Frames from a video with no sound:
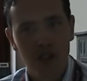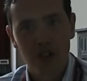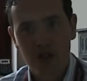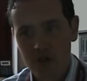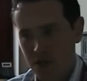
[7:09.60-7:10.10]

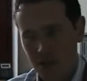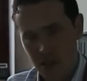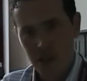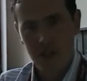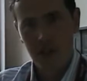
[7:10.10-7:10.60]

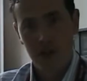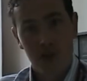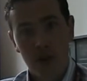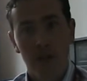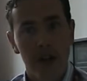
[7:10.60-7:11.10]

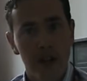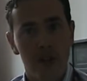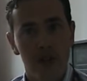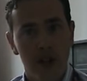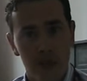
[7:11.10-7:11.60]
A rack or
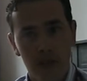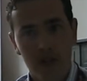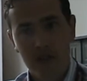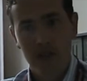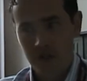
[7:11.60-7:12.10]
a
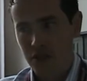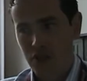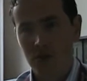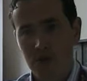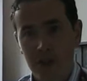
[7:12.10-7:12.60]
cabinet, it's
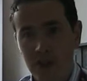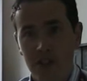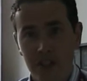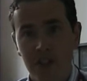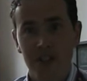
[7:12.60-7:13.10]
always
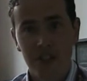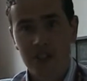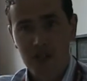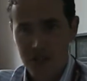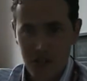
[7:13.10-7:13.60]
19
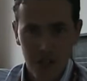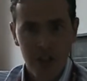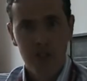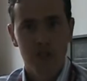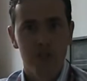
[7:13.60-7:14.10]
inch and
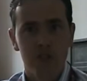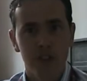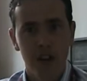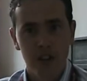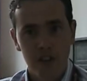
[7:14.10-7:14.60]
a certain
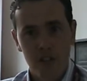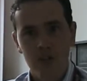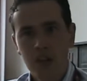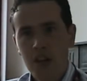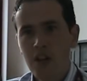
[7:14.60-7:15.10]
height. So
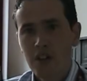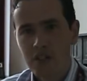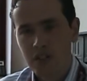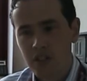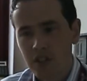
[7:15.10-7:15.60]

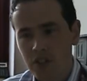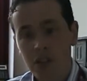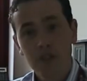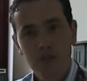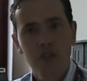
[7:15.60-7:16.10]
there's a lot
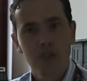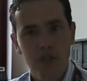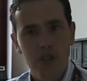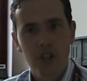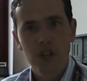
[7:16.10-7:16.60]
of
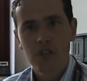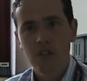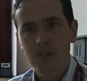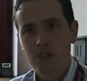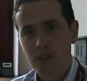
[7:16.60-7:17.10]

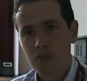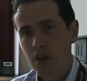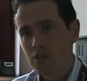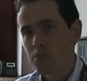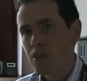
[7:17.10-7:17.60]
standardization that has
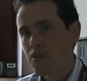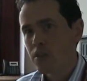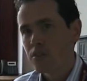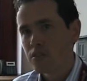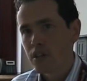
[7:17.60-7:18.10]
been going
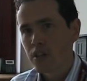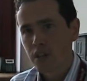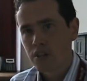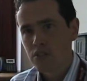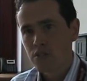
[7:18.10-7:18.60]
on there, and
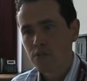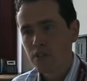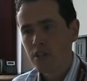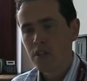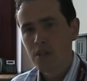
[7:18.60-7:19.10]
it's a
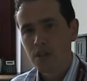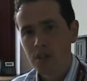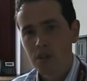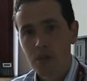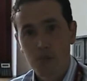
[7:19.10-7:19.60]
really
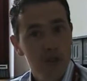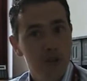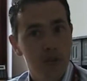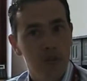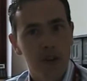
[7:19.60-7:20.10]
mature
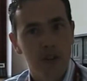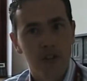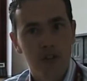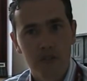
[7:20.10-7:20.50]
market,